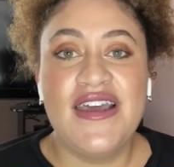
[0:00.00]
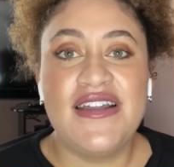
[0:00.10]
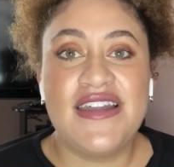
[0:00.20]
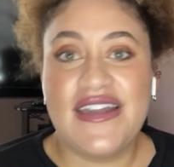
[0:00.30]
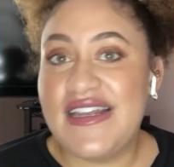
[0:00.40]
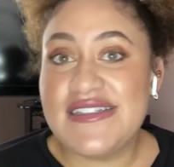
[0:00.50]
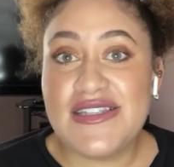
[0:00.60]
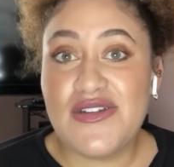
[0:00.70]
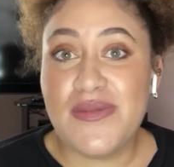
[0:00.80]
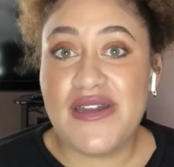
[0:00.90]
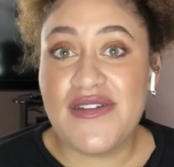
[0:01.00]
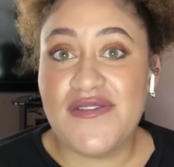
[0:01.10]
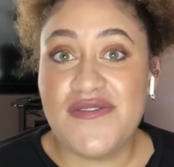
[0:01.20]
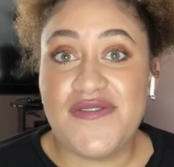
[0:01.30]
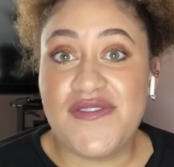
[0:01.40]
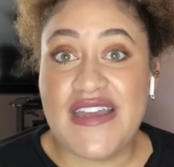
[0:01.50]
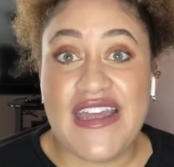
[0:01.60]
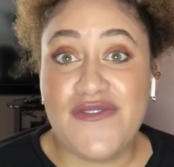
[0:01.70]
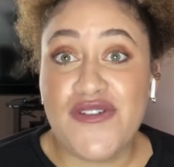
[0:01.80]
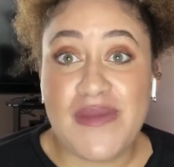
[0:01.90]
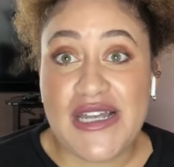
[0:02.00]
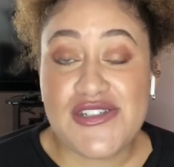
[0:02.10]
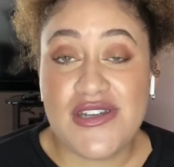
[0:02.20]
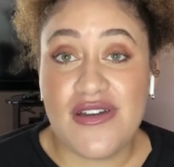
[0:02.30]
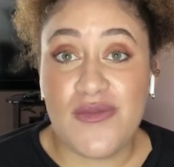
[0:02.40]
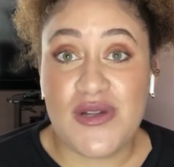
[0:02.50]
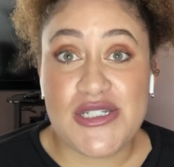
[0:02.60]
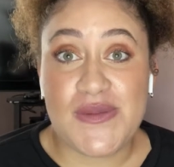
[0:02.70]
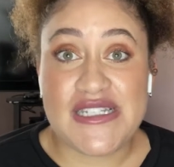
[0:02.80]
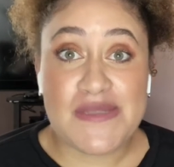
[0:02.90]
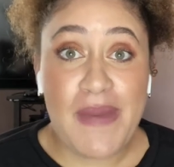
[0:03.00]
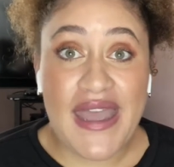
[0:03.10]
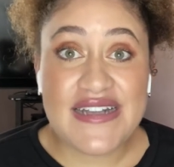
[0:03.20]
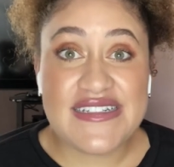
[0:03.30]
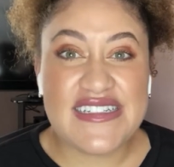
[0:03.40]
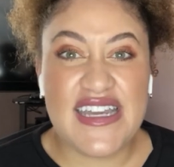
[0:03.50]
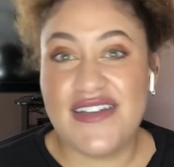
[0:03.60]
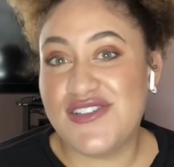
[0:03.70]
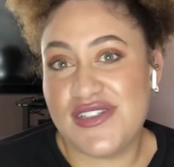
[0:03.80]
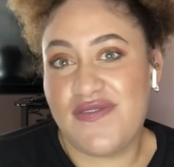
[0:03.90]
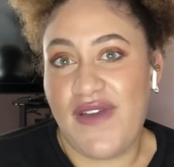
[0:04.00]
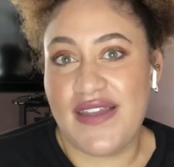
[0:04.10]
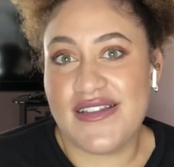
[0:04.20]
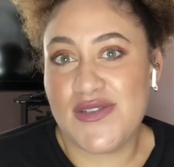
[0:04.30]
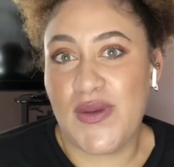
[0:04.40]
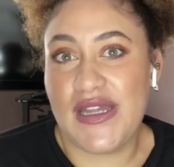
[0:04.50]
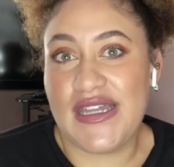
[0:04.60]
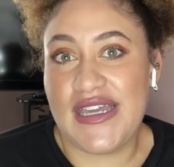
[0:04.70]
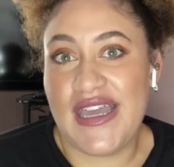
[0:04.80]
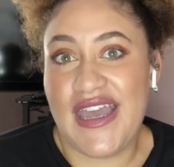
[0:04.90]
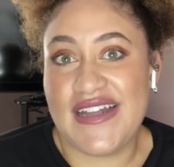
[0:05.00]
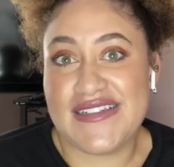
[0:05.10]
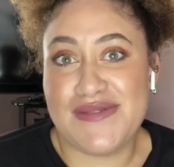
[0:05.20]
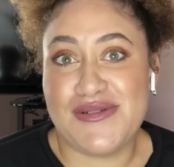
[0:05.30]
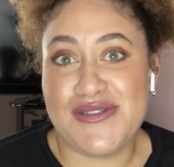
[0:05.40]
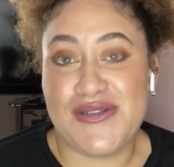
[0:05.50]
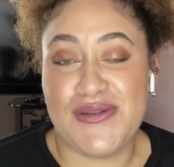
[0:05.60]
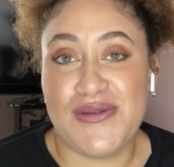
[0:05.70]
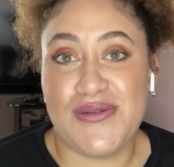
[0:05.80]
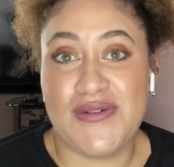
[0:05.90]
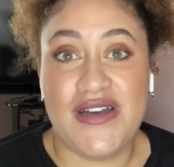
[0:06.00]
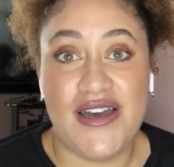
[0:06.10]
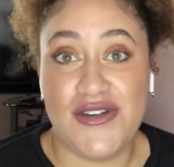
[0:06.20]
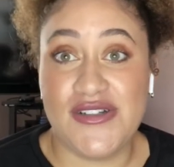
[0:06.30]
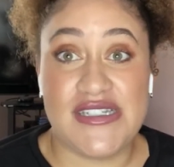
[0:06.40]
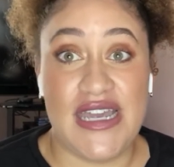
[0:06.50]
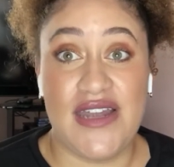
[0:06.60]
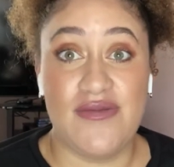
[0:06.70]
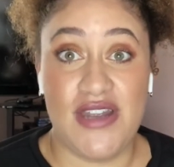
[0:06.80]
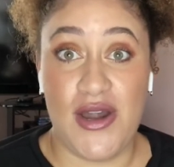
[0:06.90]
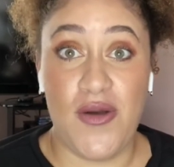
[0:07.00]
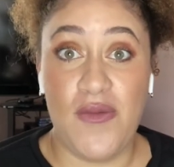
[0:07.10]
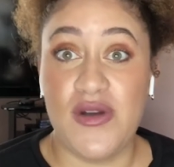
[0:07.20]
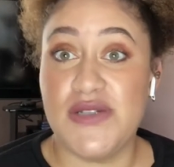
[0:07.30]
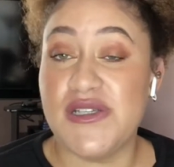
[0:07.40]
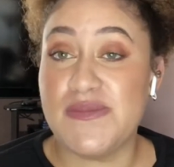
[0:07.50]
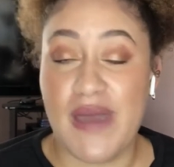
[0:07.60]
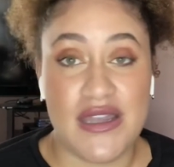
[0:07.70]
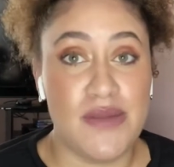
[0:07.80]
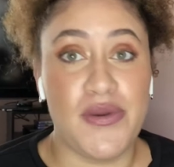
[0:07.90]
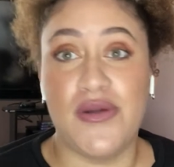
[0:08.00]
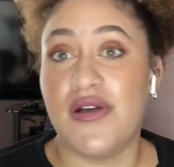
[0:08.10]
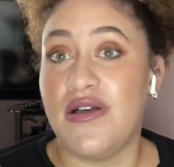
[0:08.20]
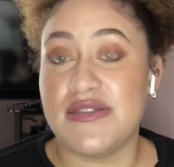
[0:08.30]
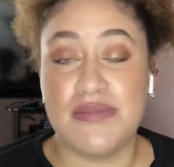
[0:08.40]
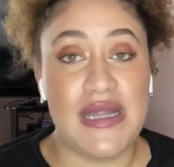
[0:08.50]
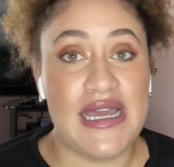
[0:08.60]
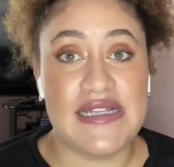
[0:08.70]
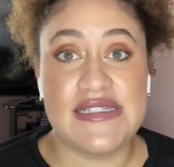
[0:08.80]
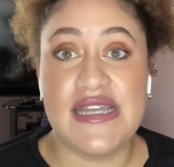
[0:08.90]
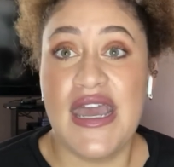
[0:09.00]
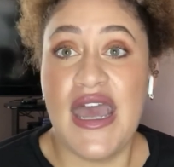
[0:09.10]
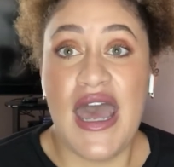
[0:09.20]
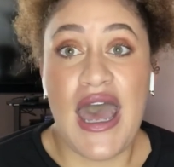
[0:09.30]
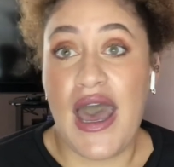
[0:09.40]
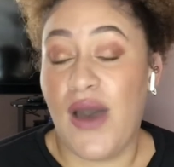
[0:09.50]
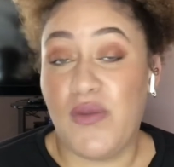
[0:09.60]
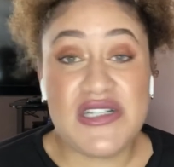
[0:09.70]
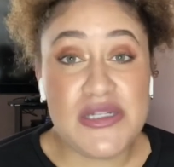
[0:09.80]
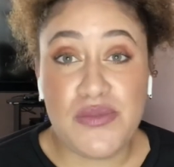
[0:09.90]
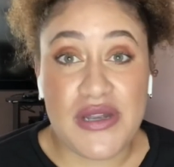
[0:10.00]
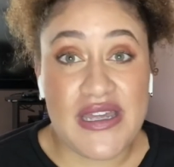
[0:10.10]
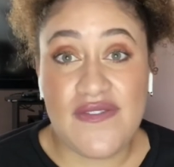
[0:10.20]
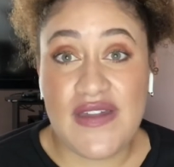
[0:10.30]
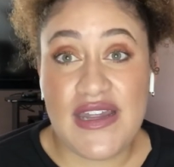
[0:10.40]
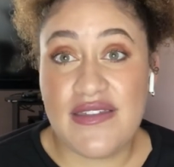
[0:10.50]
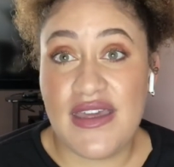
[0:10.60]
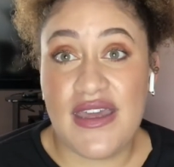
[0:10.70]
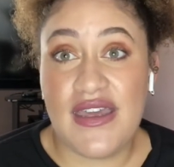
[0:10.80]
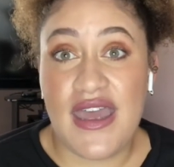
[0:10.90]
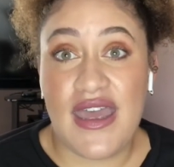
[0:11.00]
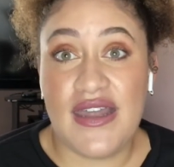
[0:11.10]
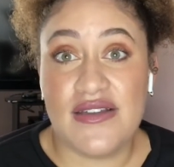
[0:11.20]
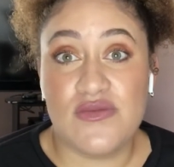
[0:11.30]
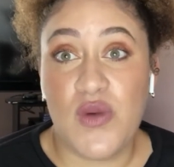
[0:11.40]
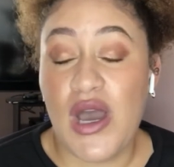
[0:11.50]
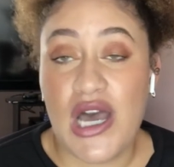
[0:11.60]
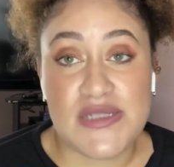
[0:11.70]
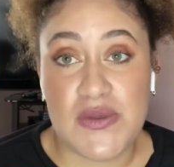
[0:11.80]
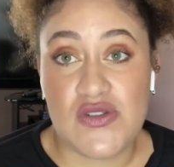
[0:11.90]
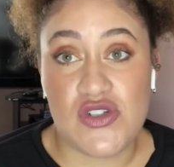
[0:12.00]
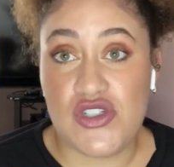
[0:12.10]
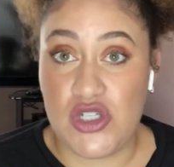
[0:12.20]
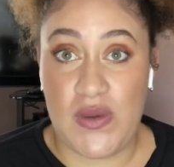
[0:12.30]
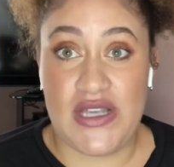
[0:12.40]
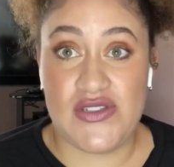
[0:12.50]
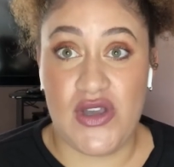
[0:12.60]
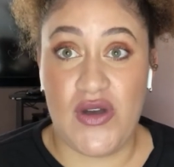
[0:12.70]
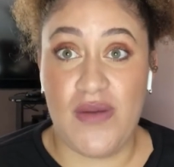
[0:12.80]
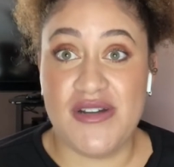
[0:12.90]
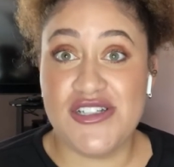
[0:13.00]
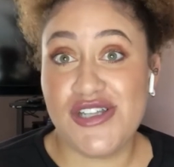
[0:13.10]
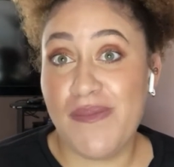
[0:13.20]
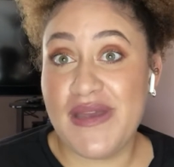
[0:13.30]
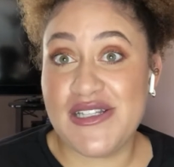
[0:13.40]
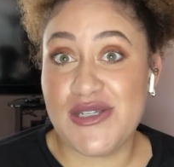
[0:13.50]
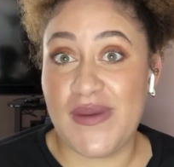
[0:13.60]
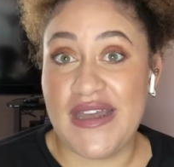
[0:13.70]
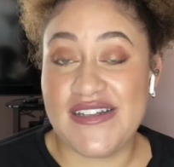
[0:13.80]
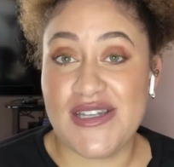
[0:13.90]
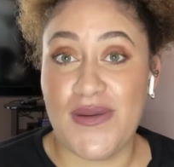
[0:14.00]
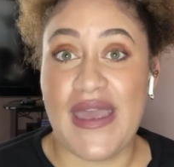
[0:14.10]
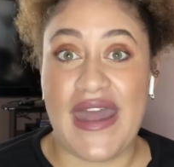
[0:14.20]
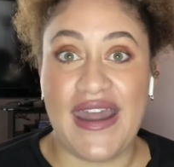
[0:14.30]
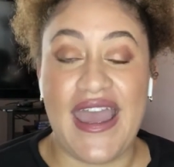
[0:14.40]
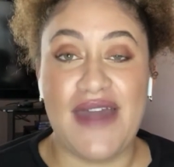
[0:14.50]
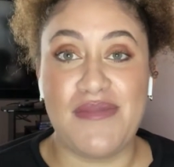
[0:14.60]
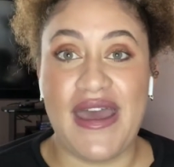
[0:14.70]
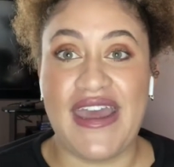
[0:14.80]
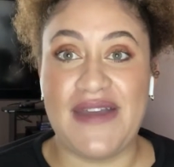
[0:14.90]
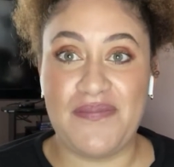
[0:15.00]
that needs a little bit of information on what to expect can just find this quickly and is able to understand, what to expect, the protocols in place, what to bring if anything, and what hospitals are doing. So I'm going to jump into it. So again, I had my